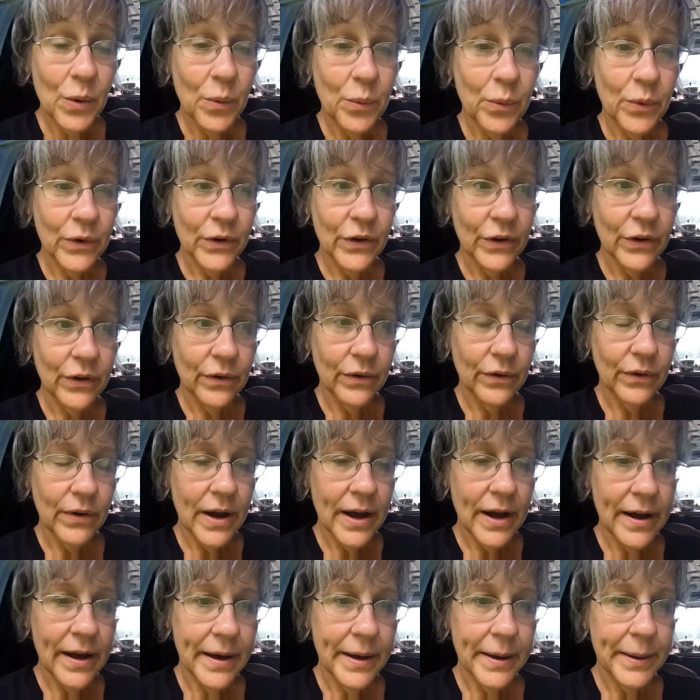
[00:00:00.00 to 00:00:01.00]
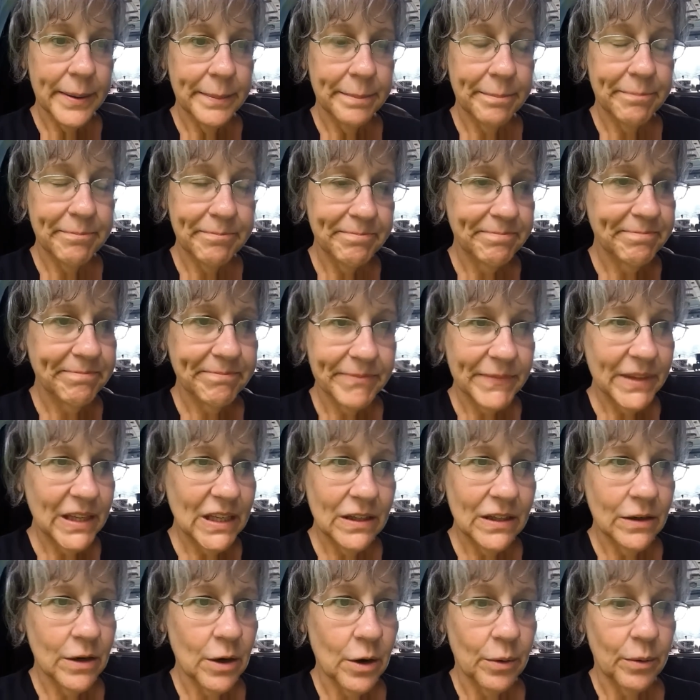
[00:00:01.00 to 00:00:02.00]
were, um,
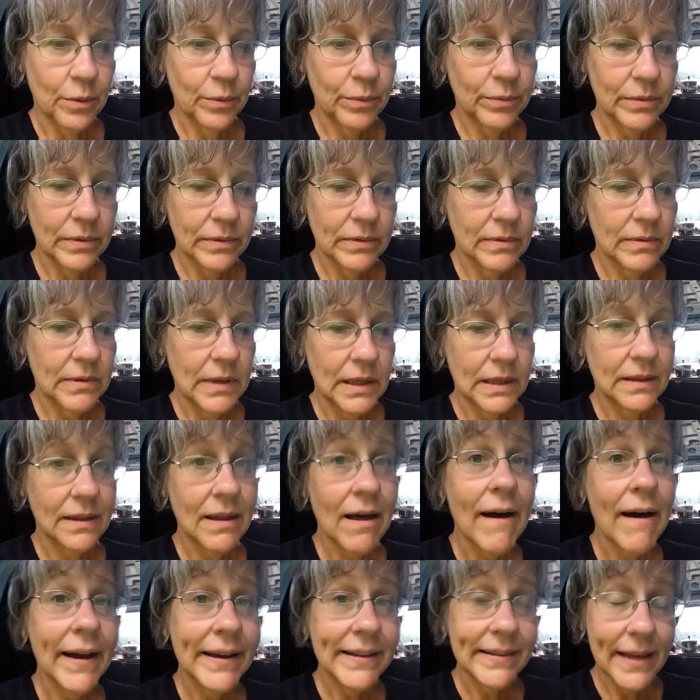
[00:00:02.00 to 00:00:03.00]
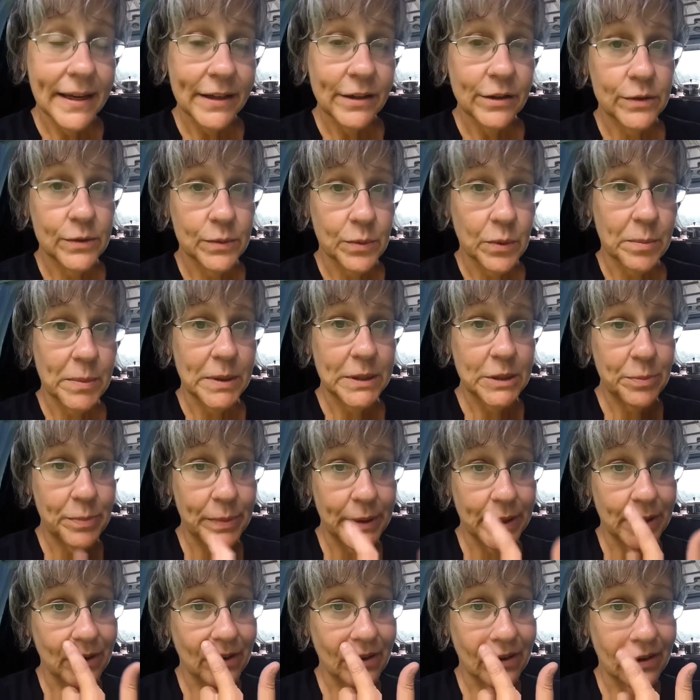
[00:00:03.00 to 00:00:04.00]
you know, the line they used were much
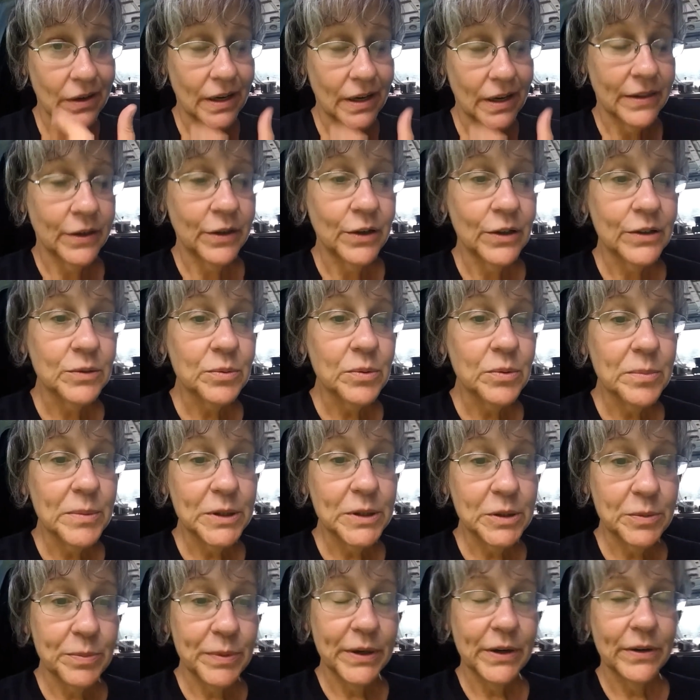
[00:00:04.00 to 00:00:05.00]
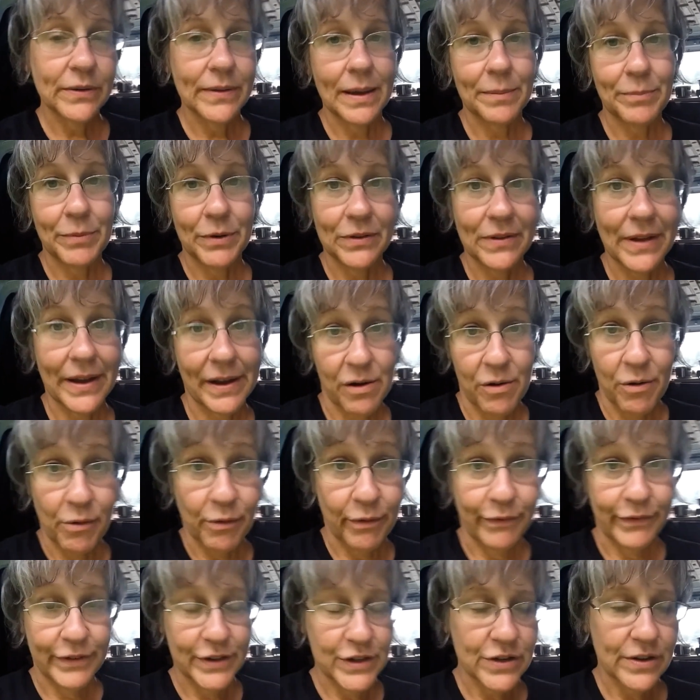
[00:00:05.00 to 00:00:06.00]
bigger and the hooks were much bigger, and they put like whole
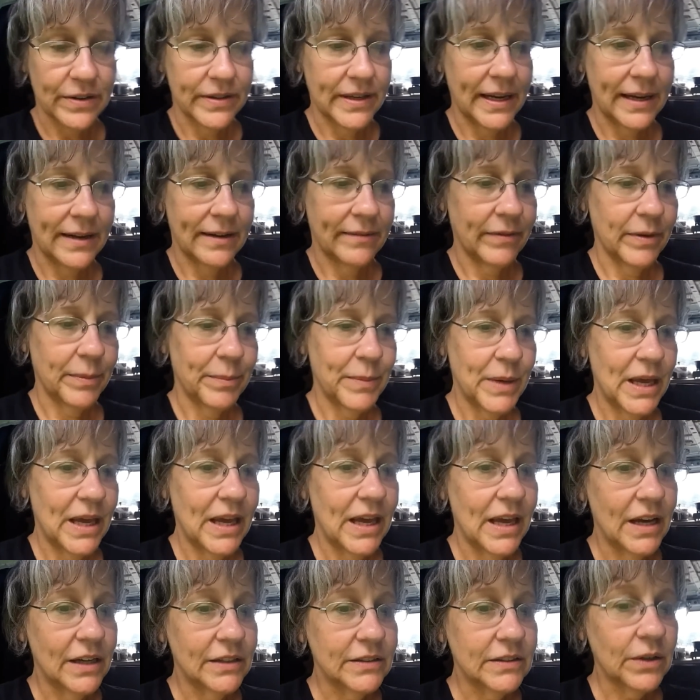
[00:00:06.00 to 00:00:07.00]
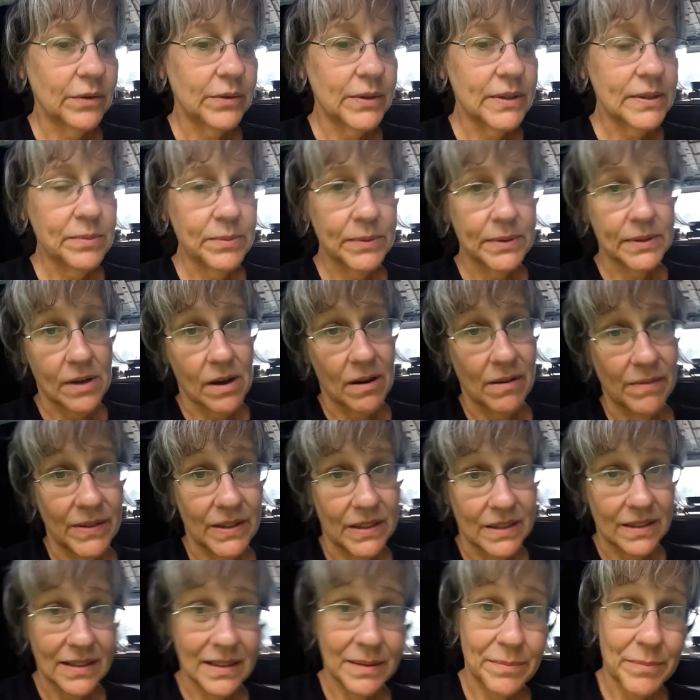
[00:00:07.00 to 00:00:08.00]
fish on the end of them. So this one's
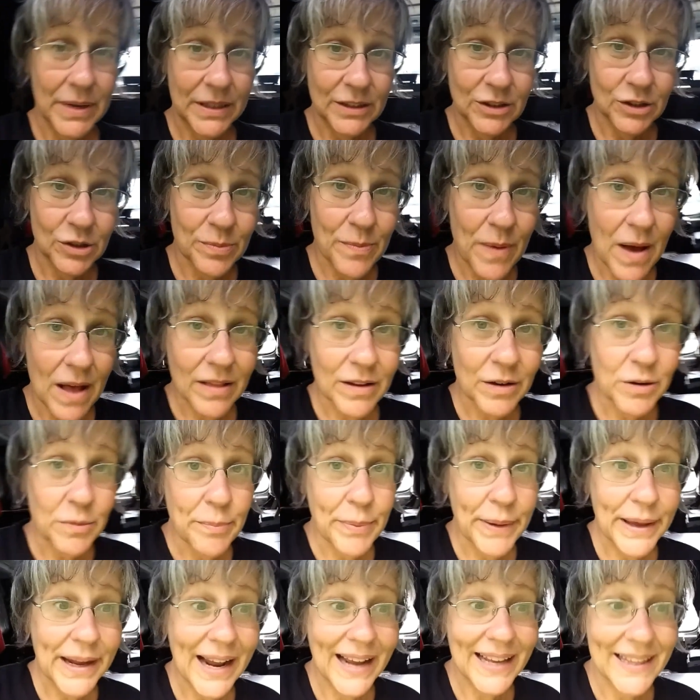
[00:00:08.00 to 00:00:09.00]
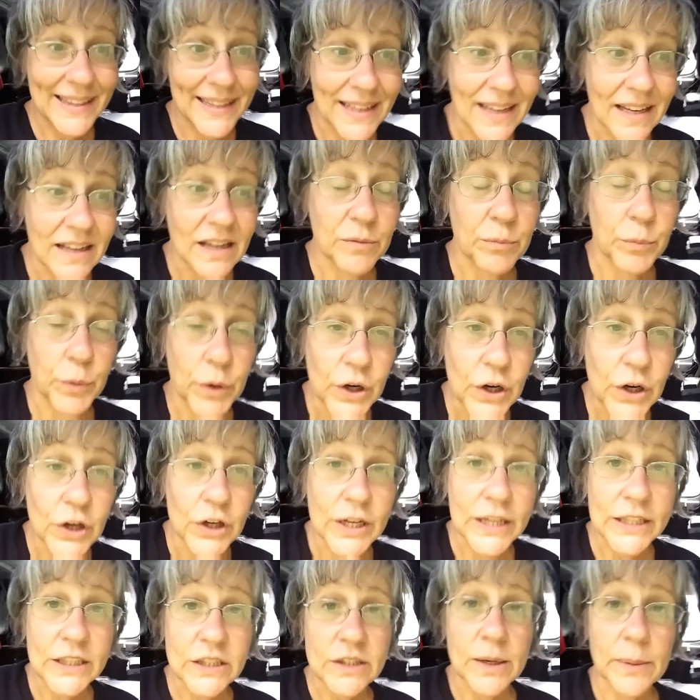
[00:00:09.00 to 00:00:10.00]
obviously much smaller, but I think it can
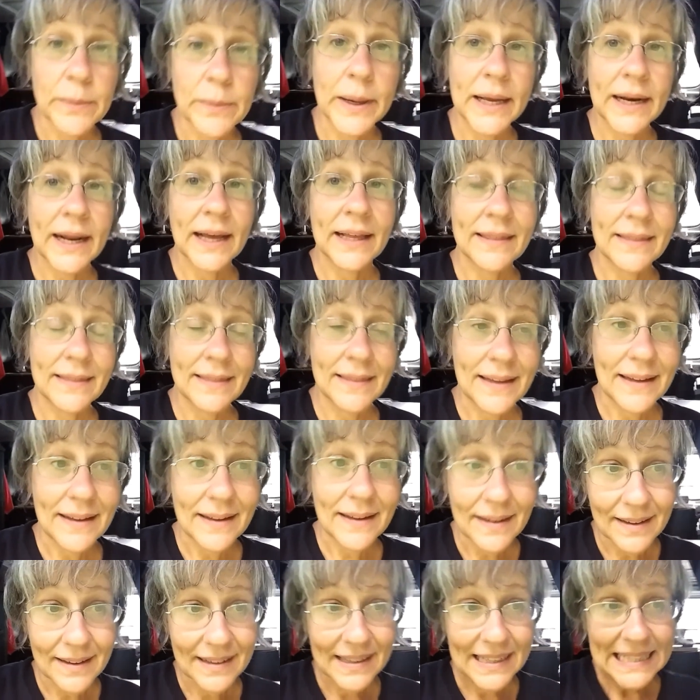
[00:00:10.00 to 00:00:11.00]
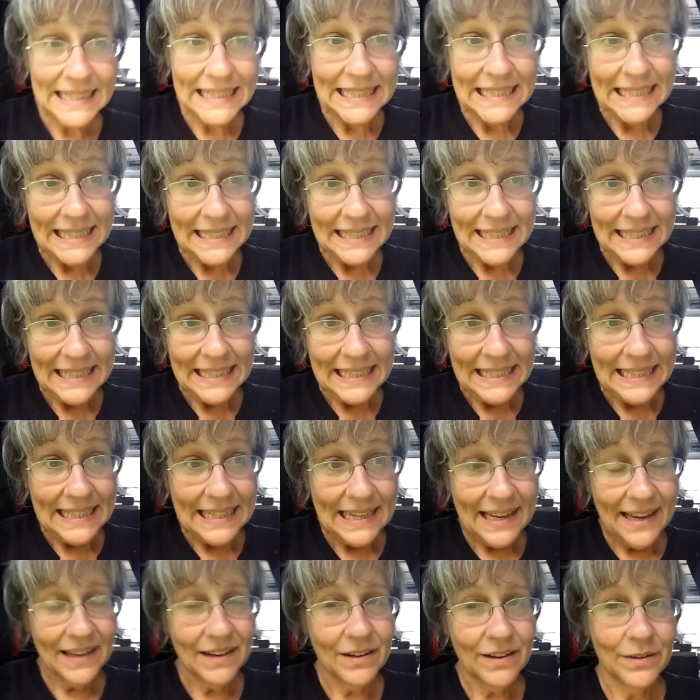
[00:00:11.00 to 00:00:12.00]
work. And you know what? I think
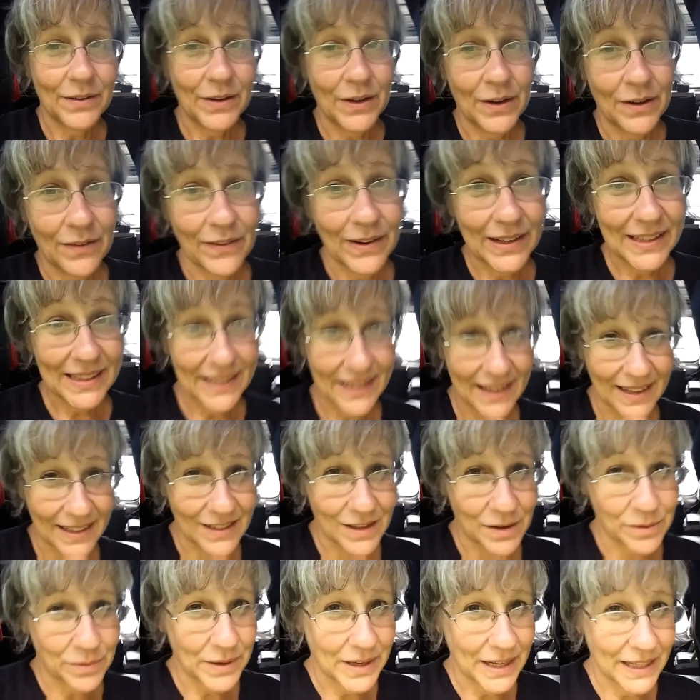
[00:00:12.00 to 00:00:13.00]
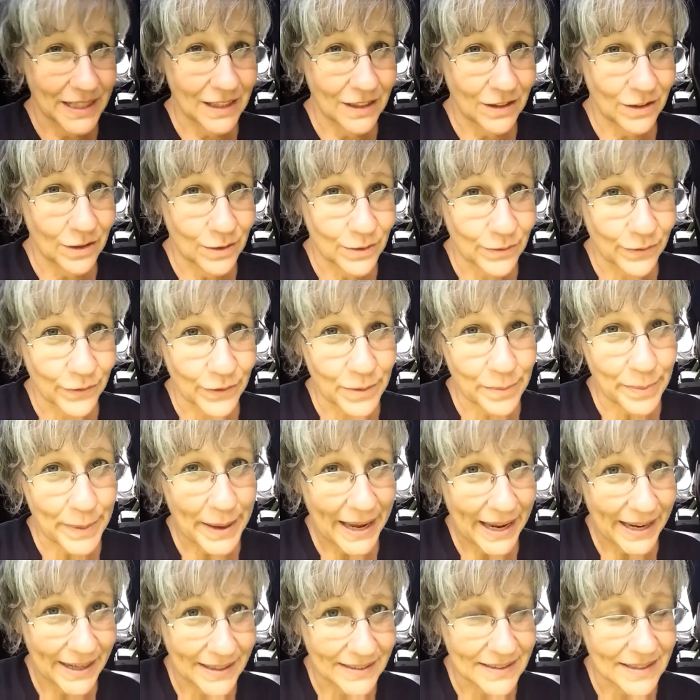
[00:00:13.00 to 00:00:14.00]
I don't know, I think I know what I can use for the
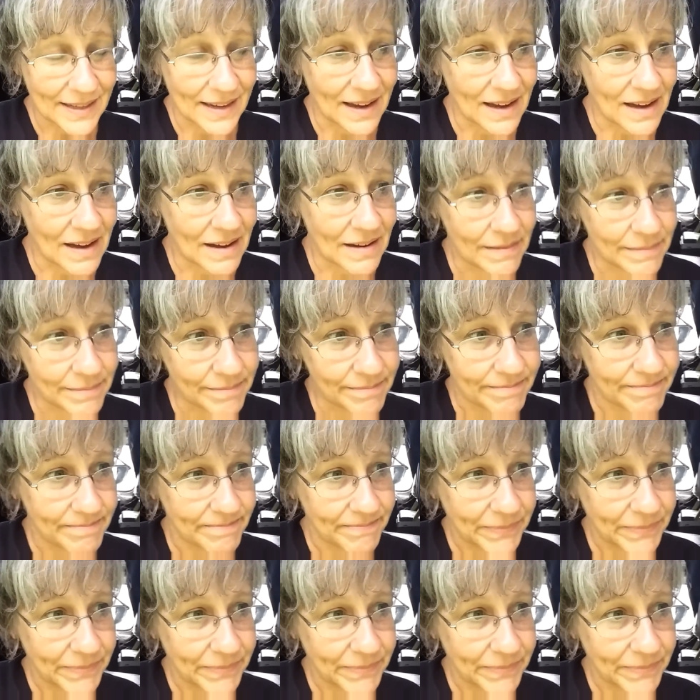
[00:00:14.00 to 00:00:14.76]
bait. Um,